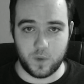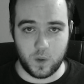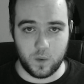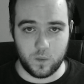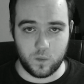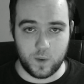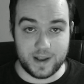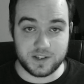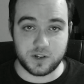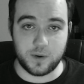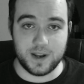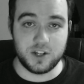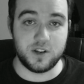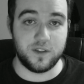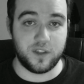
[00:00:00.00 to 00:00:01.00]

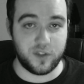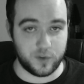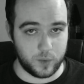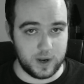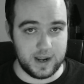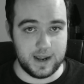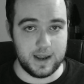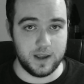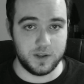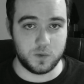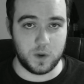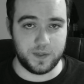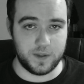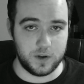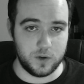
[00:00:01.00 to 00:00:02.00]
Restoration three is
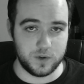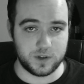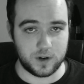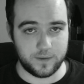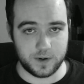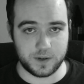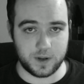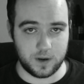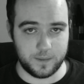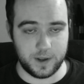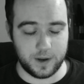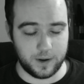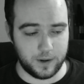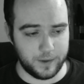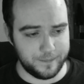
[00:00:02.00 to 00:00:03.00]
what the new server is going to be
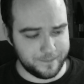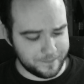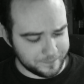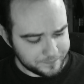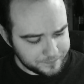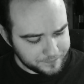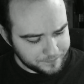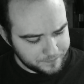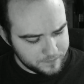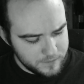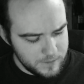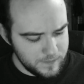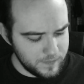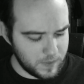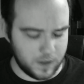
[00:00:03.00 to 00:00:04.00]
called.
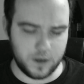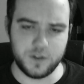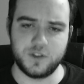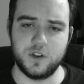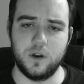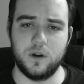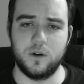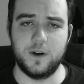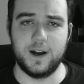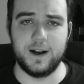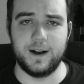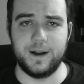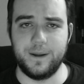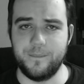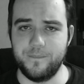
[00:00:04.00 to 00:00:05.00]
So
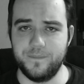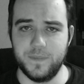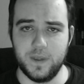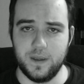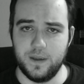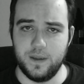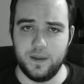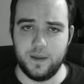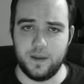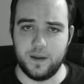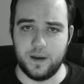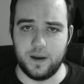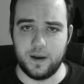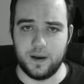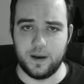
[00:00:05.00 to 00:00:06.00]
um,
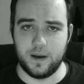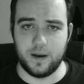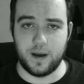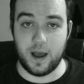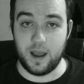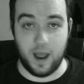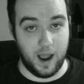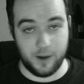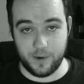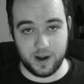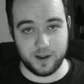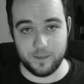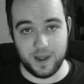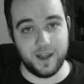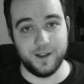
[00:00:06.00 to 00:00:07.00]
uh, I, I,
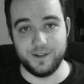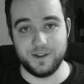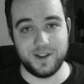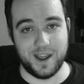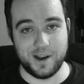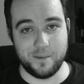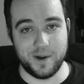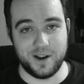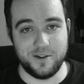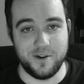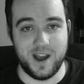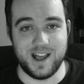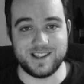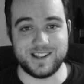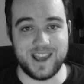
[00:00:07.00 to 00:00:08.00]
recommend anybody who
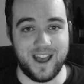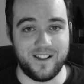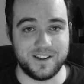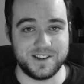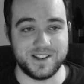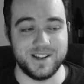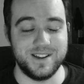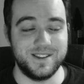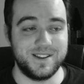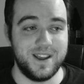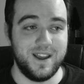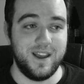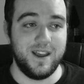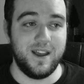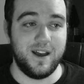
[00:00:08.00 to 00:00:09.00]
has Galaxies
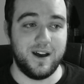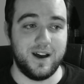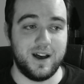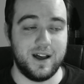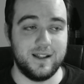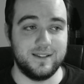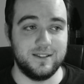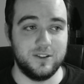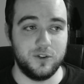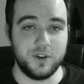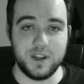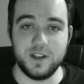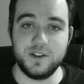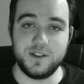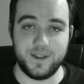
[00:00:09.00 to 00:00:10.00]
uh, look
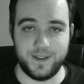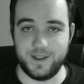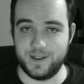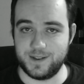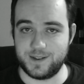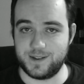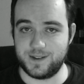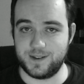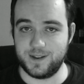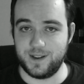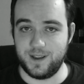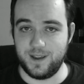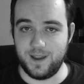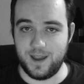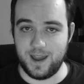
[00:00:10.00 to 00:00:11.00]
into this
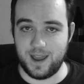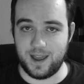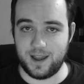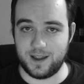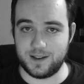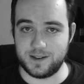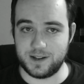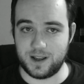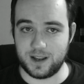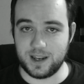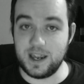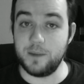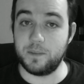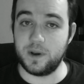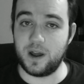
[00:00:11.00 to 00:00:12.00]
and uh,
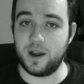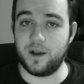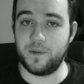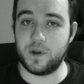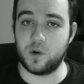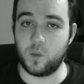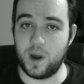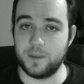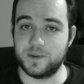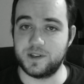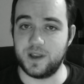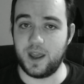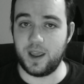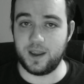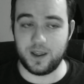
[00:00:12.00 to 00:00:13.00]
keep an eye on their
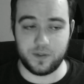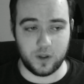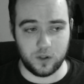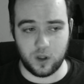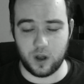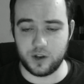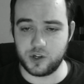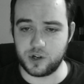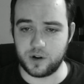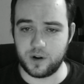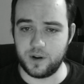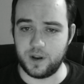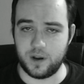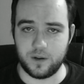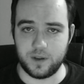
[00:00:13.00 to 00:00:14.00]
website, get the launcher,
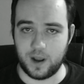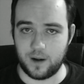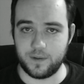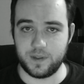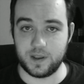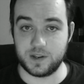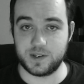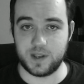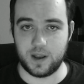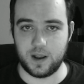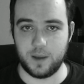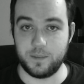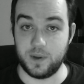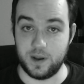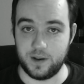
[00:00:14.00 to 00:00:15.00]
you know, get everything set
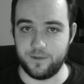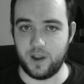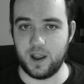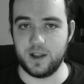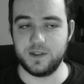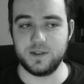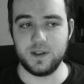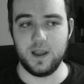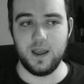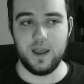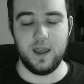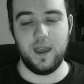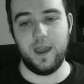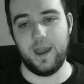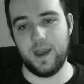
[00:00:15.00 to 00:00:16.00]
up in advance.
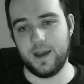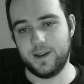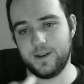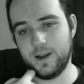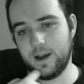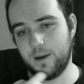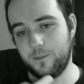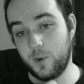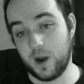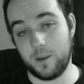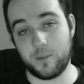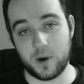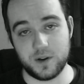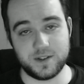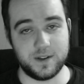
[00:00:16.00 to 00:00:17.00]
And um, what I'm
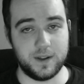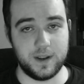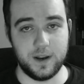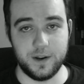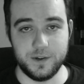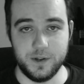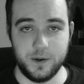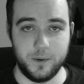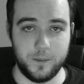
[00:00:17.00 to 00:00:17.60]
personally going to do,